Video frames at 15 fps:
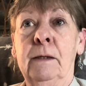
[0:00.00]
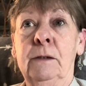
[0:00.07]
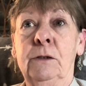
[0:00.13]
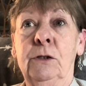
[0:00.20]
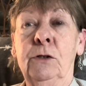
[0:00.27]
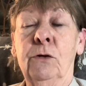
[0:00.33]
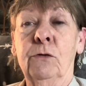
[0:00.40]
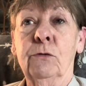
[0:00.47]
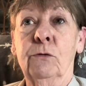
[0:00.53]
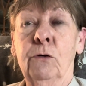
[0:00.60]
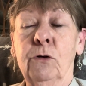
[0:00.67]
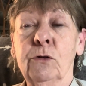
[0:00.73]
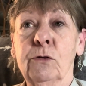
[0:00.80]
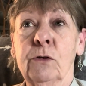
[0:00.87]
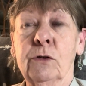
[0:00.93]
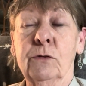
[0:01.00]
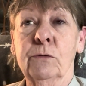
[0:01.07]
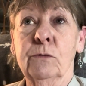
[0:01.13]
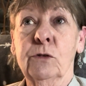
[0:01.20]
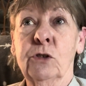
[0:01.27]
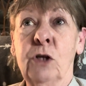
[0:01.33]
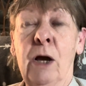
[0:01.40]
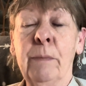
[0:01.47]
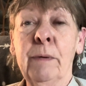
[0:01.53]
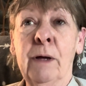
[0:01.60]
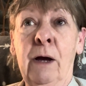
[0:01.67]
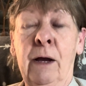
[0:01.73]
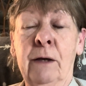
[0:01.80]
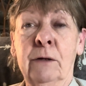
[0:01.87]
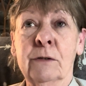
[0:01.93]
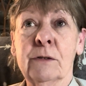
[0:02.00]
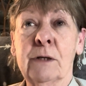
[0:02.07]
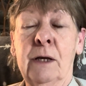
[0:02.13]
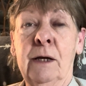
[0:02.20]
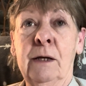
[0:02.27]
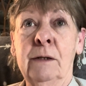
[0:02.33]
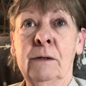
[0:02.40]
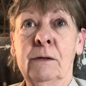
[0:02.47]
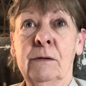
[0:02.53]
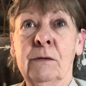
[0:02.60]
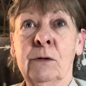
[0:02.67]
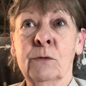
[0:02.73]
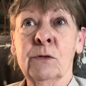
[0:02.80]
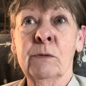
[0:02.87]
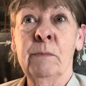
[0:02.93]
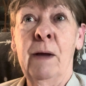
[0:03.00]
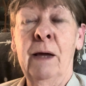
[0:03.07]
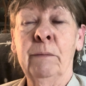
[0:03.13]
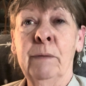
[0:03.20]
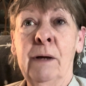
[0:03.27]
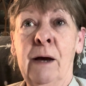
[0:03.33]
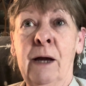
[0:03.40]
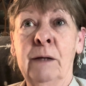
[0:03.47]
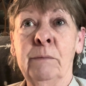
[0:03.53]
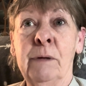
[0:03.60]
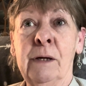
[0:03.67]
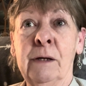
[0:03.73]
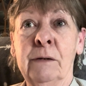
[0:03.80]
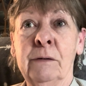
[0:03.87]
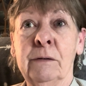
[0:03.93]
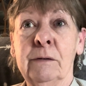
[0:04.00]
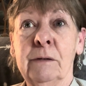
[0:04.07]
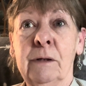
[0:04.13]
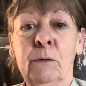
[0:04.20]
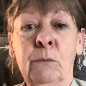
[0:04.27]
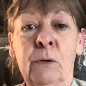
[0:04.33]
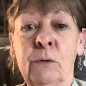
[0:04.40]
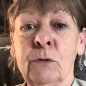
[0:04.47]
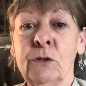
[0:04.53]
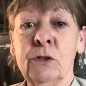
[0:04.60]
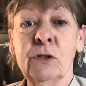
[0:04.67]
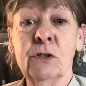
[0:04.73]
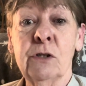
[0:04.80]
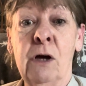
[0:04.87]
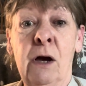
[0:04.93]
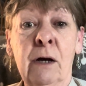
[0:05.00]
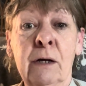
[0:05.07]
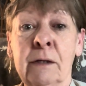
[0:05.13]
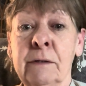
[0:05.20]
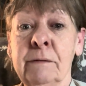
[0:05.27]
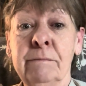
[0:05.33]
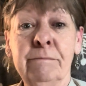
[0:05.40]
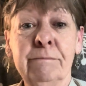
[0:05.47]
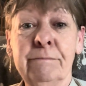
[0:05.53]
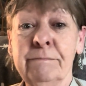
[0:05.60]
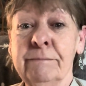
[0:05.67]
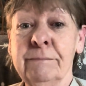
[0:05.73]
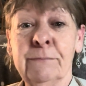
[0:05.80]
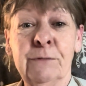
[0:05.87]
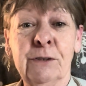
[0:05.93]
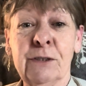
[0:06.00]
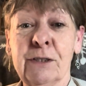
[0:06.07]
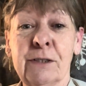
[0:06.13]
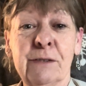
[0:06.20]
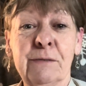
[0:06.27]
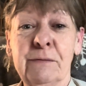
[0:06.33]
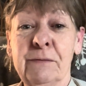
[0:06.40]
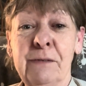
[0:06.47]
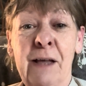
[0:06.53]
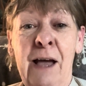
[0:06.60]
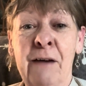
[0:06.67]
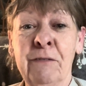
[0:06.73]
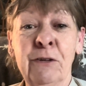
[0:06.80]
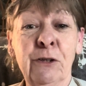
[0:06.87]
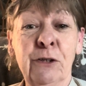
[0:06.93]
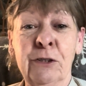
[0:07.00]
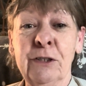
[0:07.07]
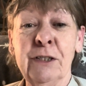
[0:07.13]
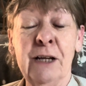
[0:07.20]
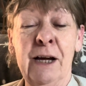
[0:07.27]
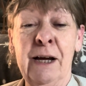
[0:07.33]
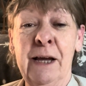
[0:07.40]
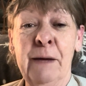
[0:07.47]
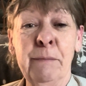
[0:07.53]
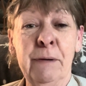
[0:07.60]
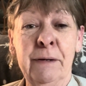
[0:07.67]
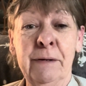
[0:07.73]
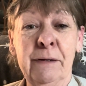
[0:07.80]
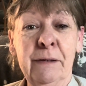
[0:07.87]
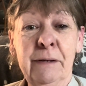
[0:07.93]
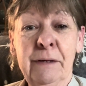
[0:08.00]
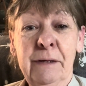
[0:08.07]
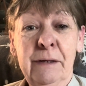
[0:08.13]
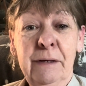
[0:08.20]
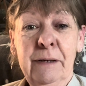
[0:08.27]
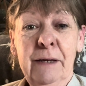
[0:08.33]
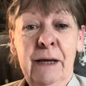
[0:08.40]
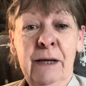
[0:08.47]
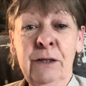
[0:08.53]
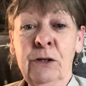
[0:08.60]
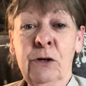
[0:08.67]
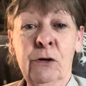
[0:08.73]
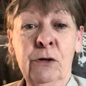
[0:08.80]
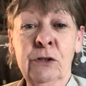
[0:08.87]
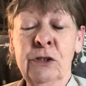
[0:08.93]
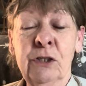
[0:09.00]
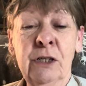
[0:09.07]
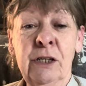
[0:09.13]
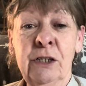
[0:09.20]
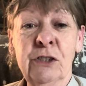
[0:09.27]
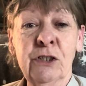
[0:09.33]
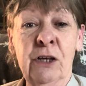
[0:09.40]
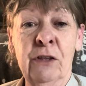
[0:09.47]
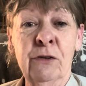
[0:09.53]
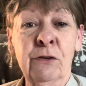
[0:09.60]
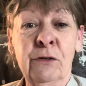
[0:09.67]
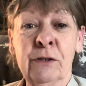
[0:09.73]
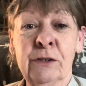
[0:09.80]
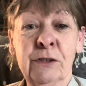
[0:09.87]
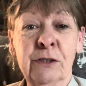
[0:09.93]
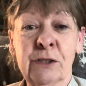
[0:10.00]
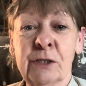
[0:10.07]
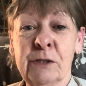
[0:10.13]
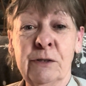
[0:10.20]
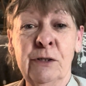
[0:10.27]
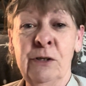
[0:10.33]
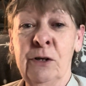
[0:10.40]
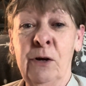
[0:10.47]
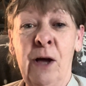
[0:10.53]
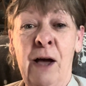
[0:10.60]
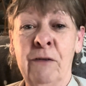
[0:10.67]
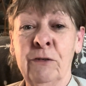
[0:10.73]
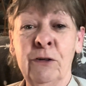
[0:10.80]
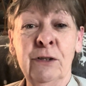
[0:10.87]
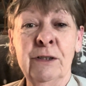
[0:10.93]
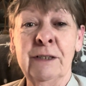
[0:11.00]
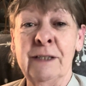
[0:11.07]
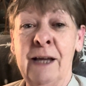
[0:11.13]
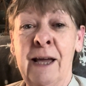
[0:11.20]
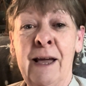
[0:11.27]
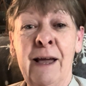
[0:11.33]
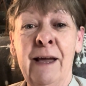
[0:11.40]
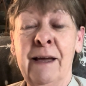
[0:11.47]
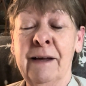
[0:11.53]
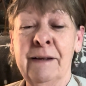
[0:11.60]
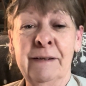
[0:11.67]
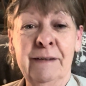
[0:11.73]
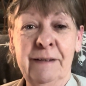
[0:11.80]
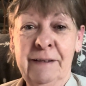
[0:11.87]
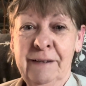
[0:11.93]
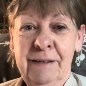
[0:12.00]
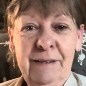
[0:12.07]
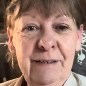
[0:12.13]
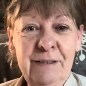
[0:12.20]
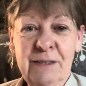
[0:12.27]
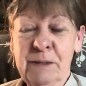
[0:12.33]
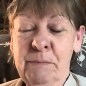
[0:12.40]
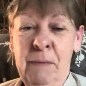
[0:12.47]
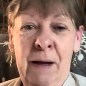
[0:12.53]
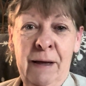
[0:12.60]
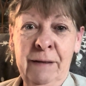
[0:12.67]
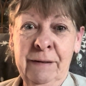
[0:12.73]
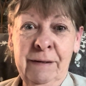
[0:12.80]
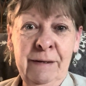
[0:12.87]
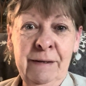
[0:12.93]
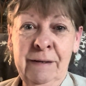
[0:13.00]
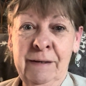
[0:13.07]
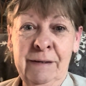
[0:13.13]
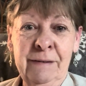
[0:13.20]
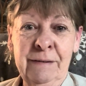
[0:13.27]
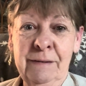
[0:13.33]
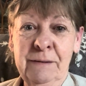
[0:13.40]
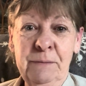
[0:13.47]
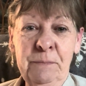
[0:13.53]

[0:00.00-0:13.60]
You know, the shopping aisles, and there was a man behind me, and we were just talking, just having a good time and encouraging each other, and just, you know, have a good day and smiling, and